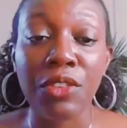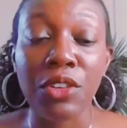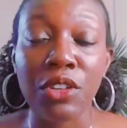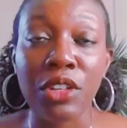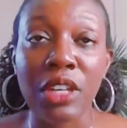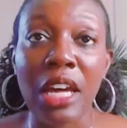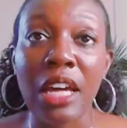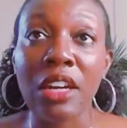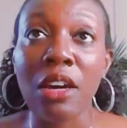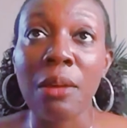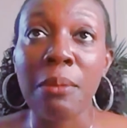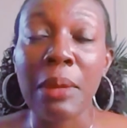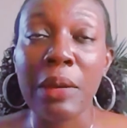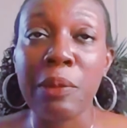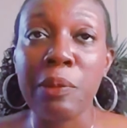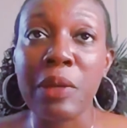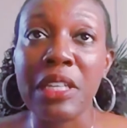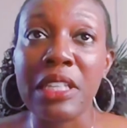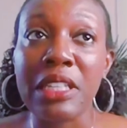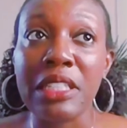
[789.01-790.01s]
you're not on my
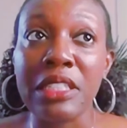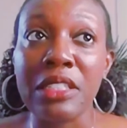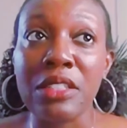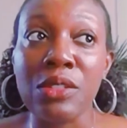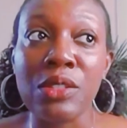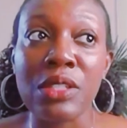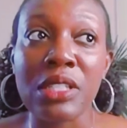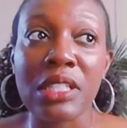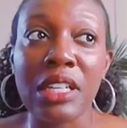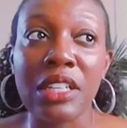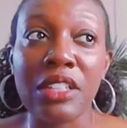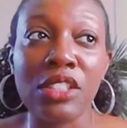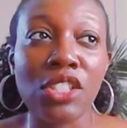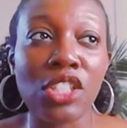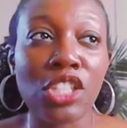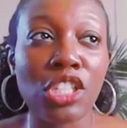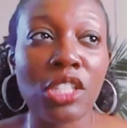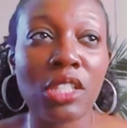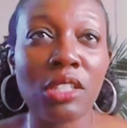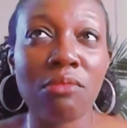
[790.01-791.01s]
weekly newsletter,
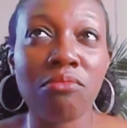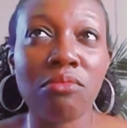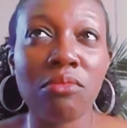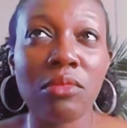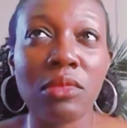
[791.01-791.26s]
just